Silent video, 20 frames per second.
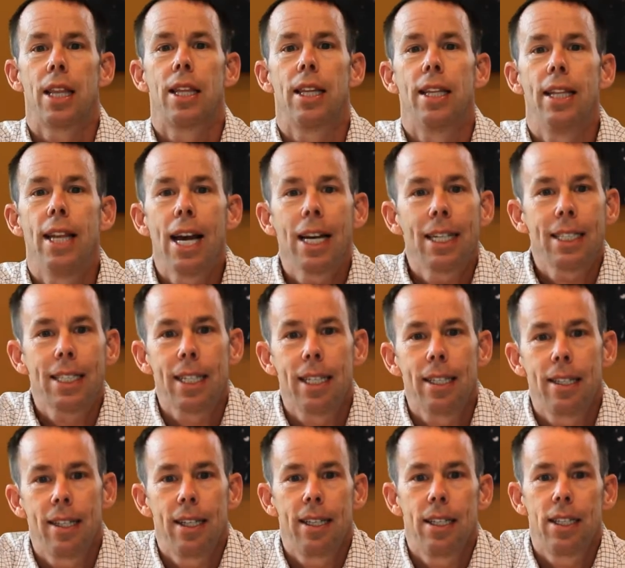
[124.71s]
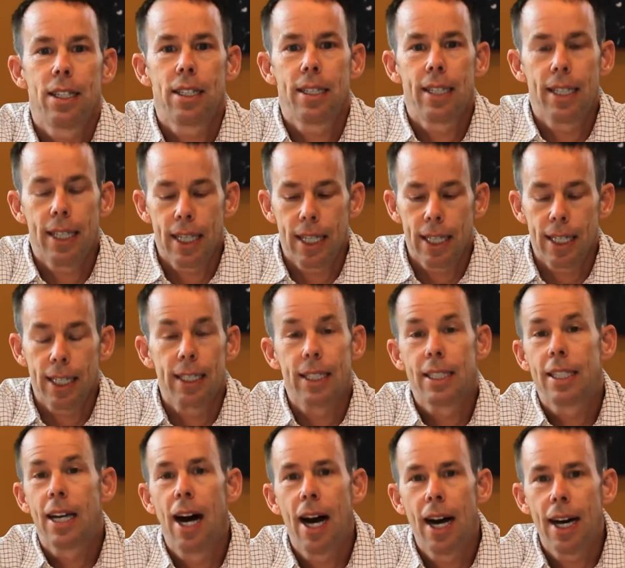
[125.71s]
The next contingency
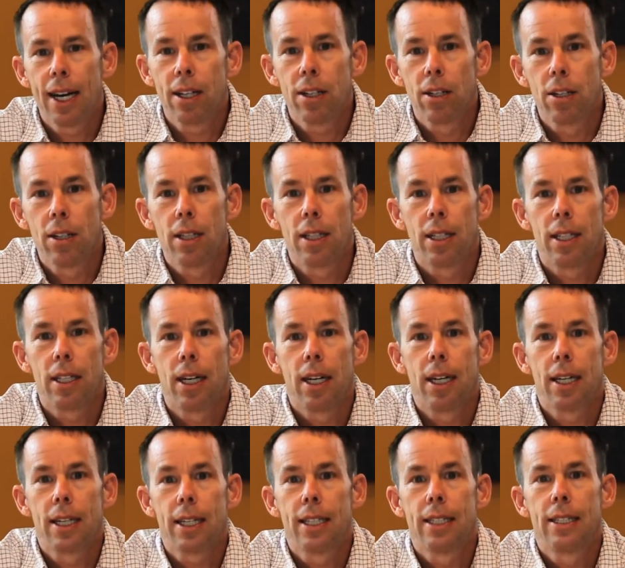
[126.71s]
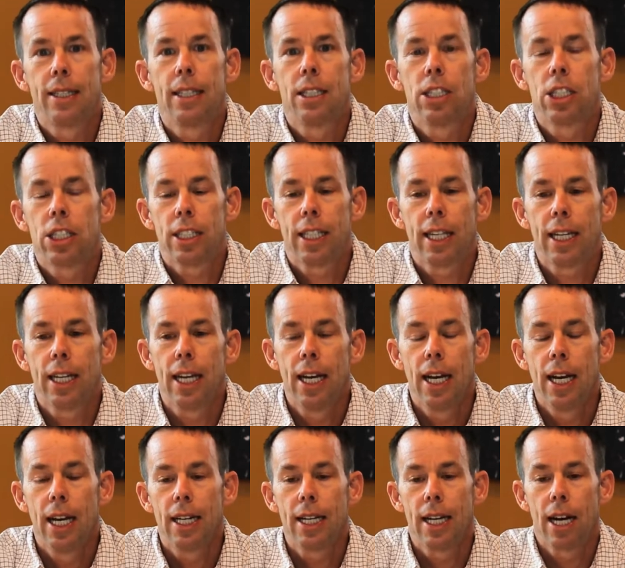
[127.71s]
is title contingency.
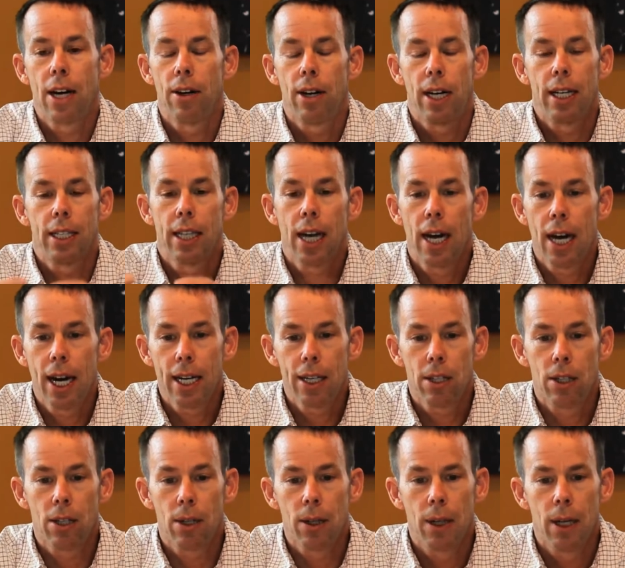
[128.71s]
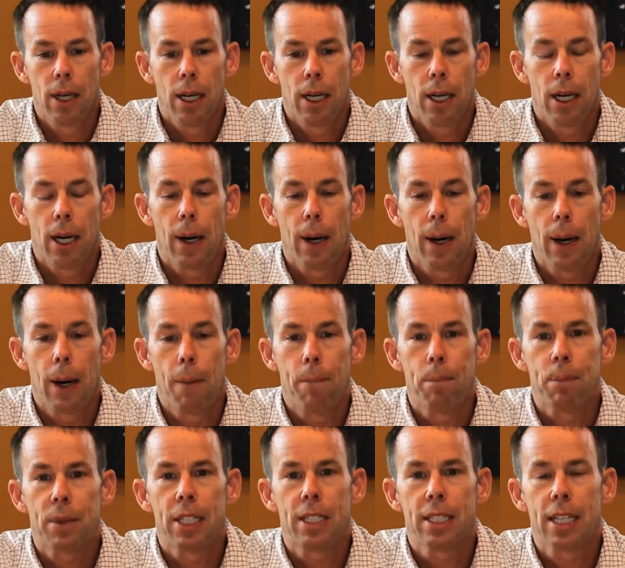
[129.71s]
Now, a title
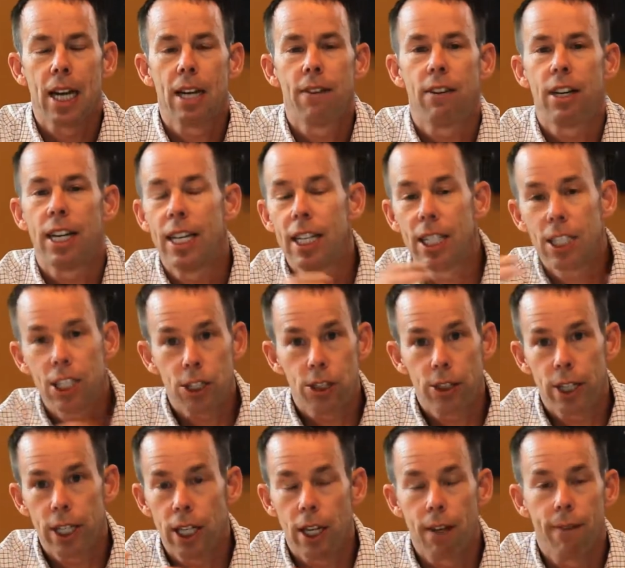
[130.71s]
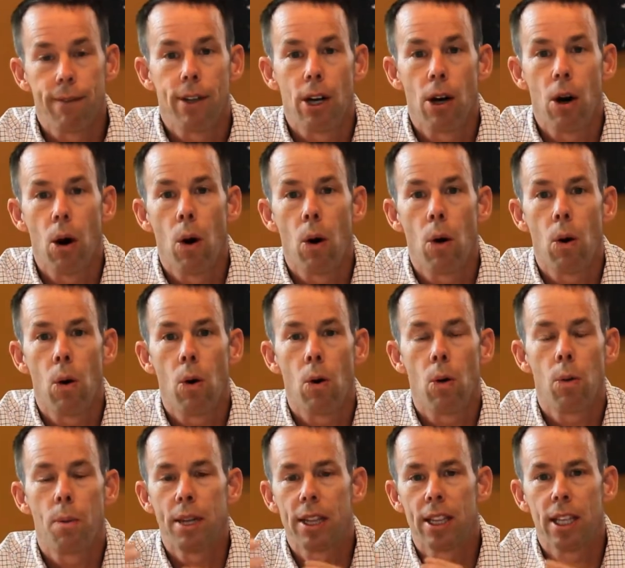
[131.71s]
is kind of a history of the
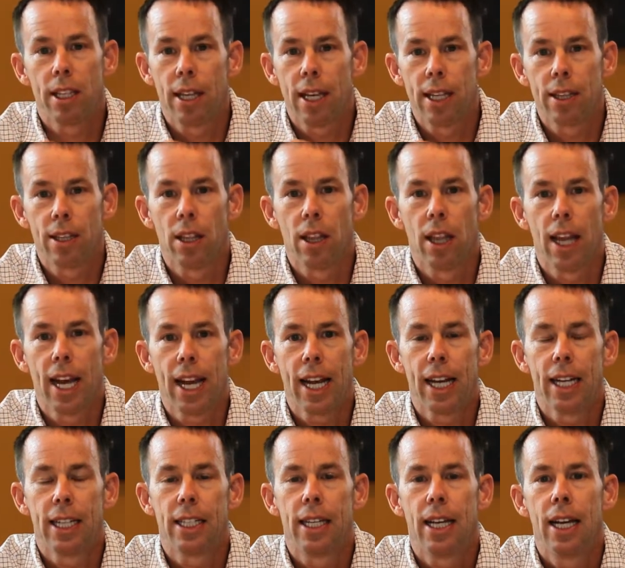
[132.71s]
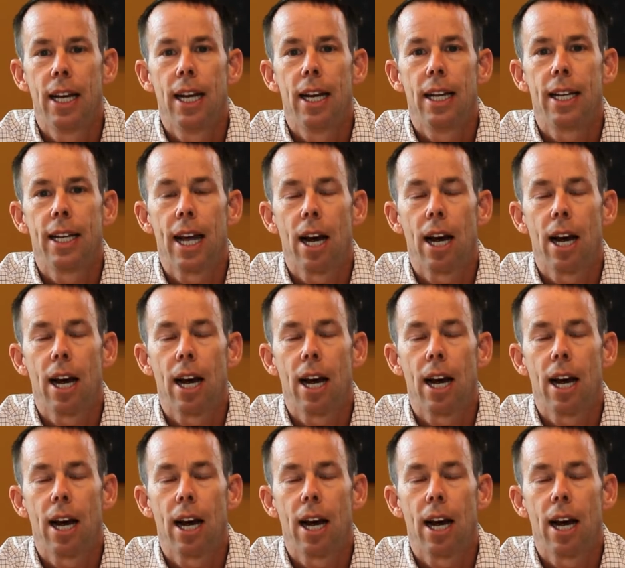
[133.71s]
home and the land.